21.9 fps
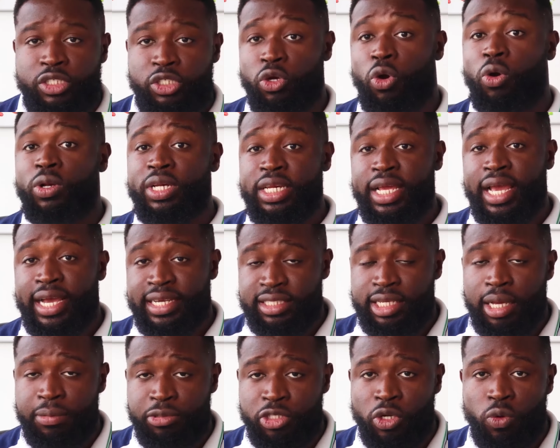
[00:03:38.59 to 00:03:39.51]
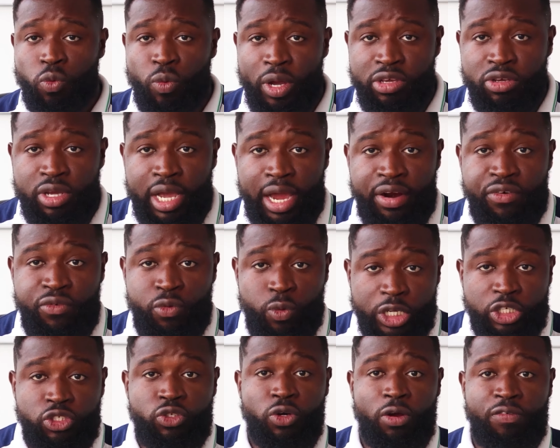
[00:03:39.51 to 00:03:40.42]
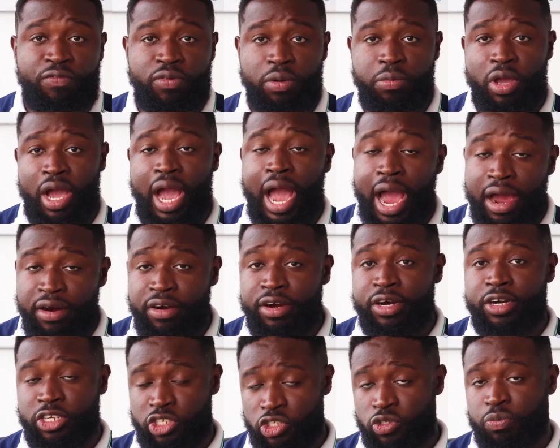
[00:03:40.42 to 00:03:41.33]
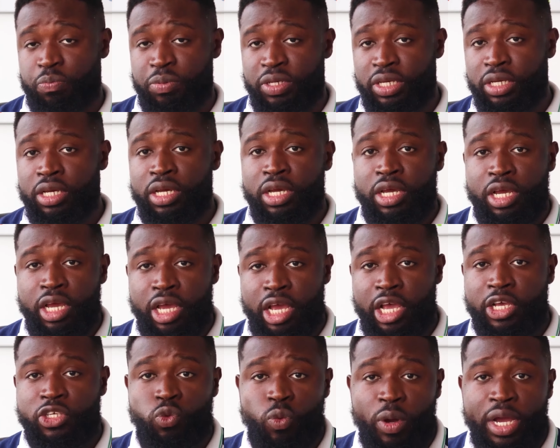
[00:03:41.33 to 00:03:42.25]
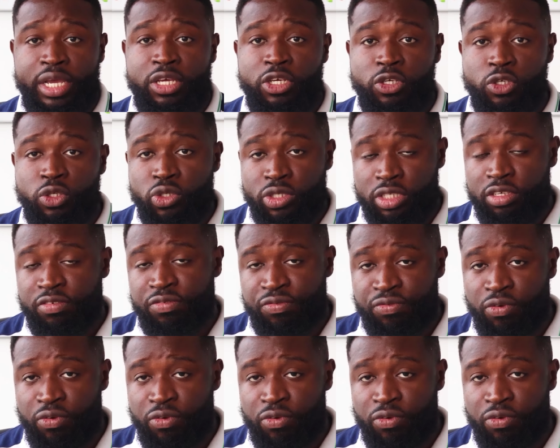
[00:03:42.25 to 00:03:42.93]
The only exception where you can withdraw from your RRSP is when you use the